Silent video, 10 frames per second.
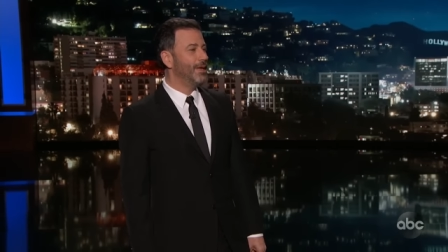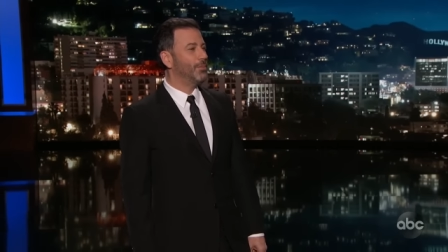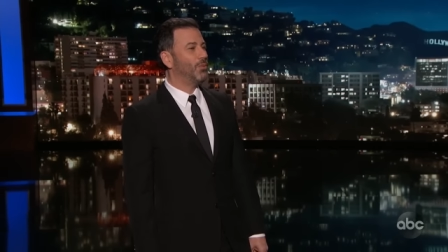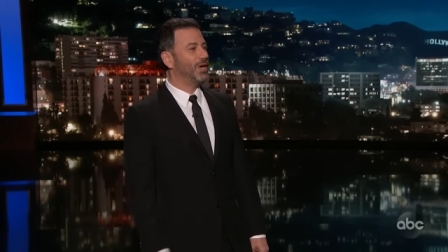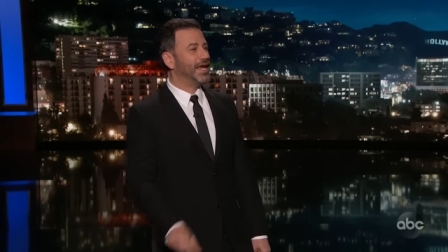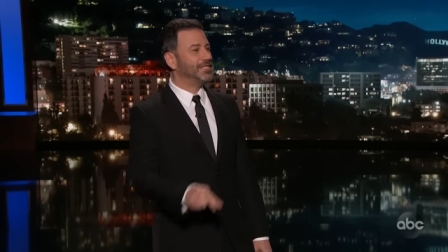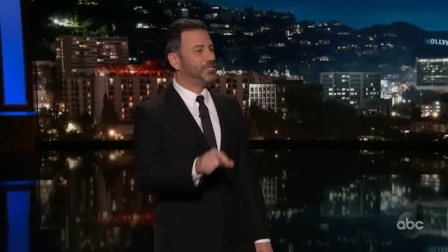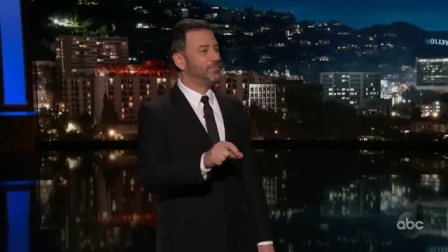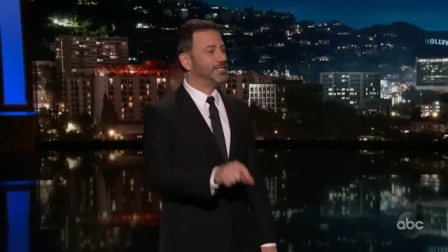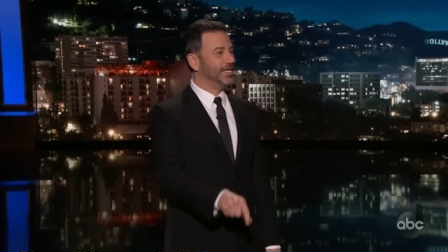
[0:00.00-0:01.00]
but what Aunt
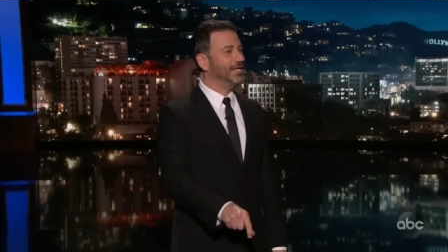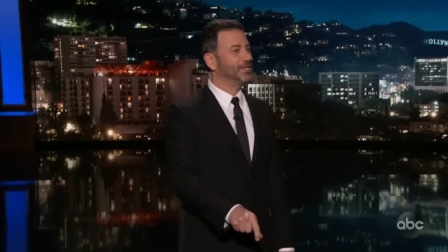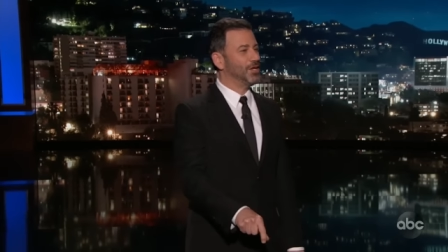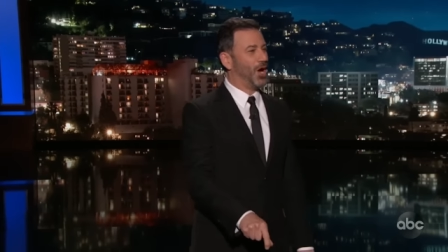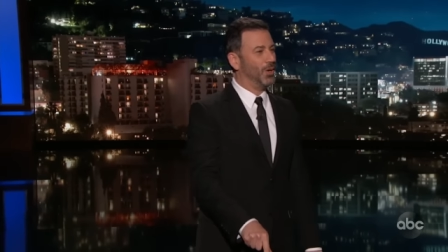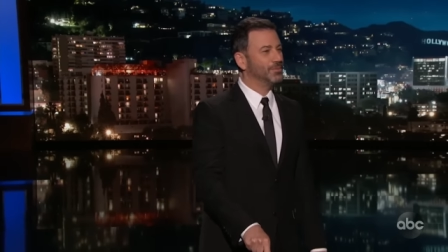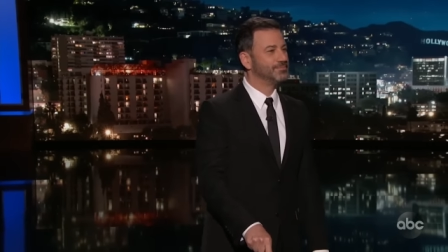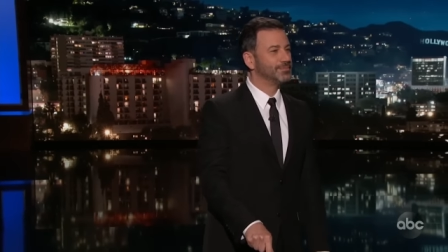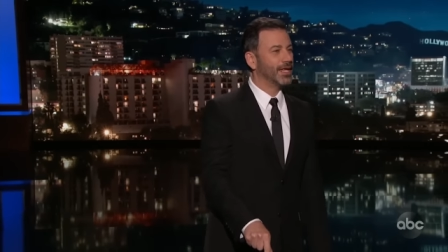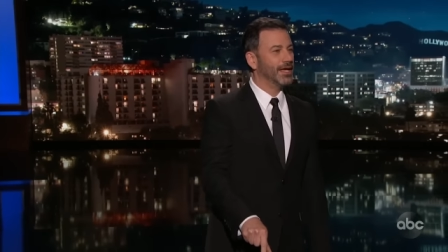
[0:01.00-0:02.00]
Chippy didn't know
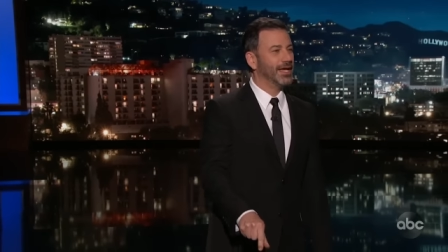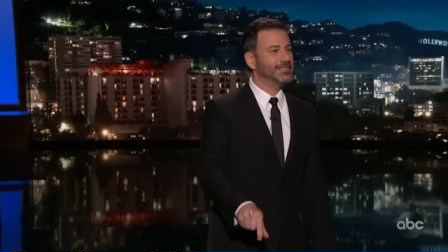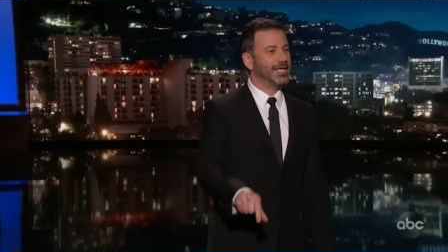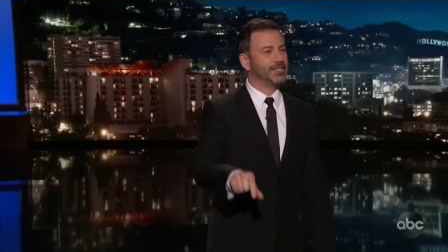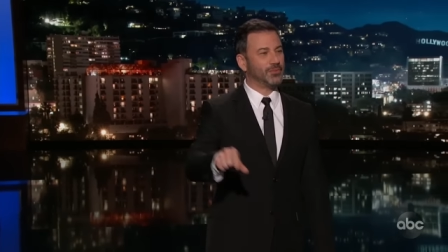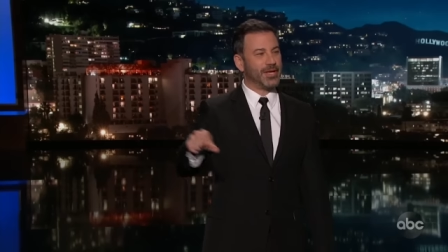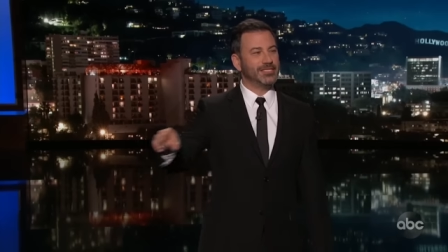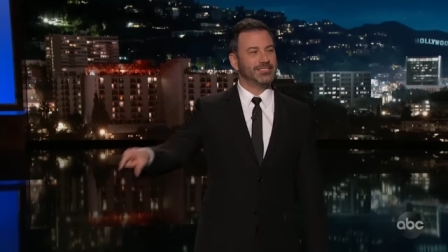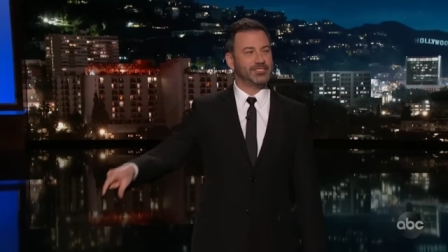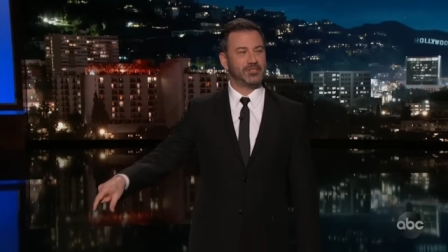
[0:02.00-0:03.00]
is that the
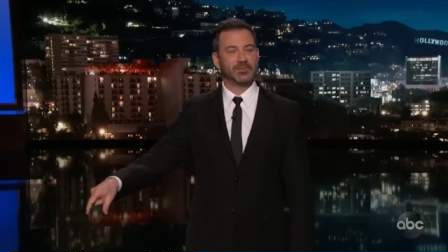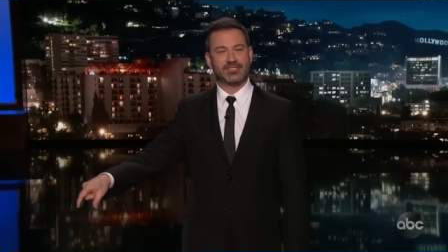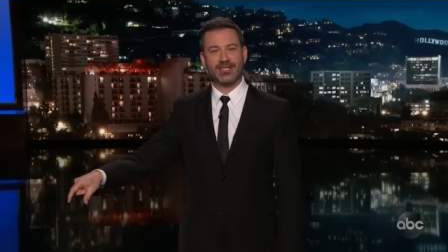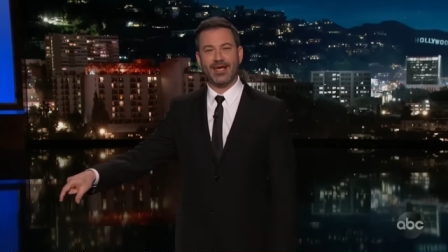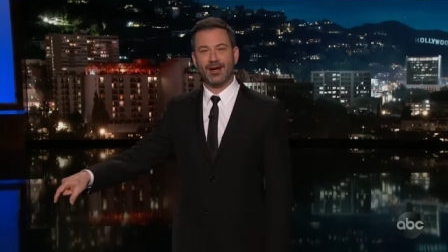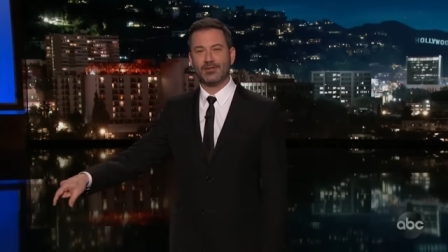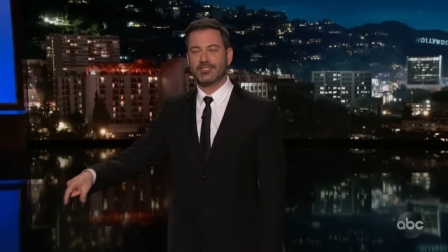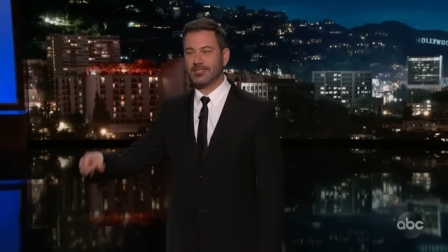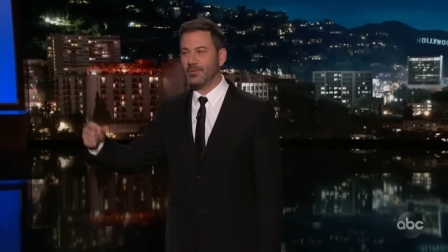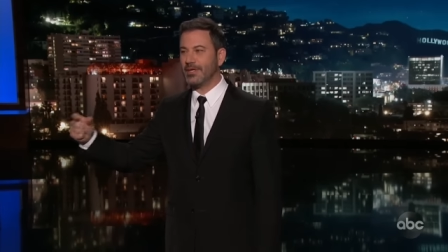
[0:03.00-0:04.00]
reason she was there
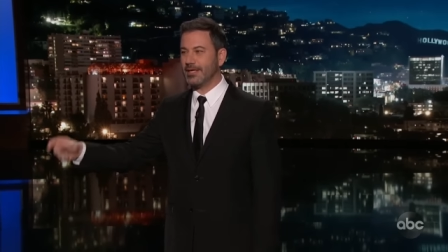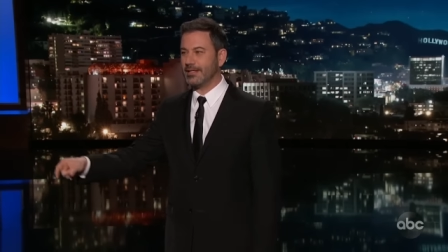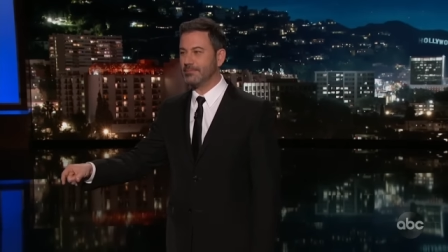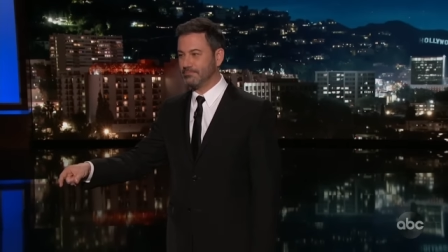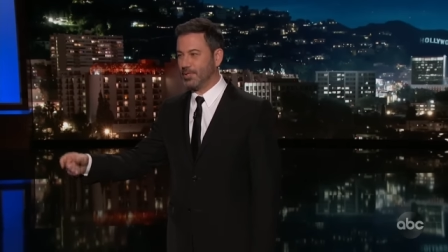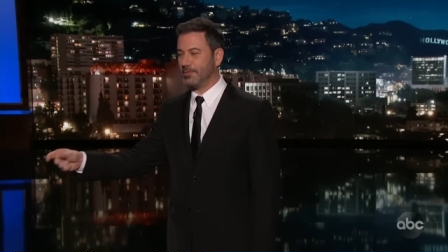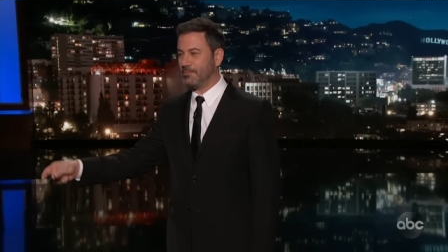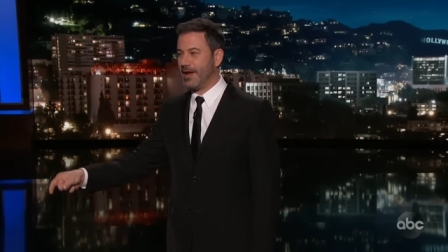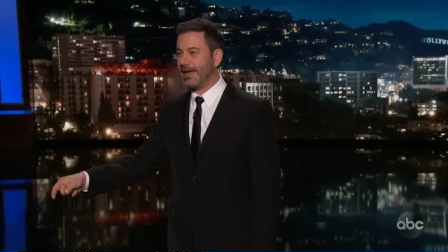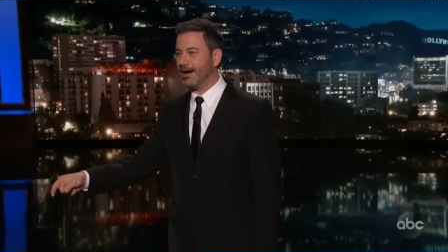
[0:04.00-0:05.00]
was so we could pull a
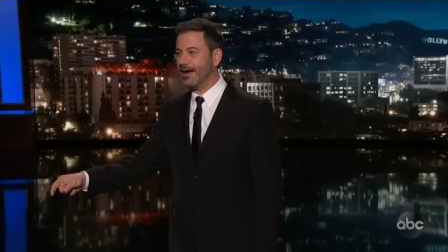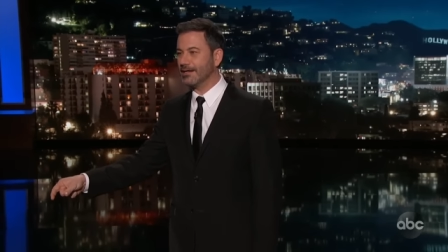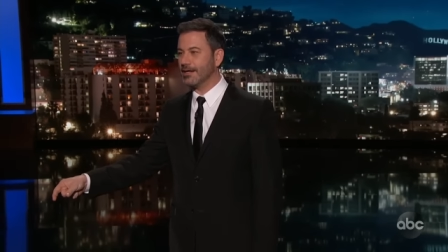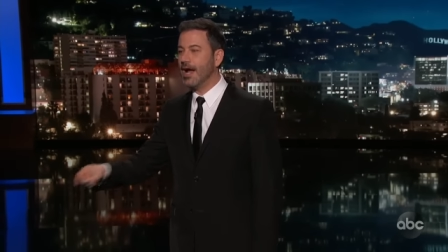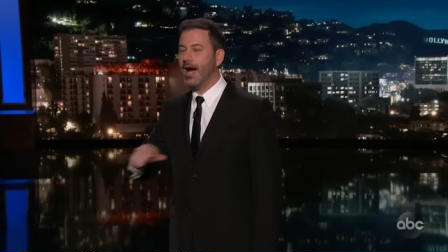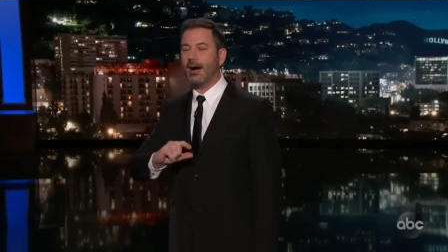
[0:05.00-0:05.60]
prank on her.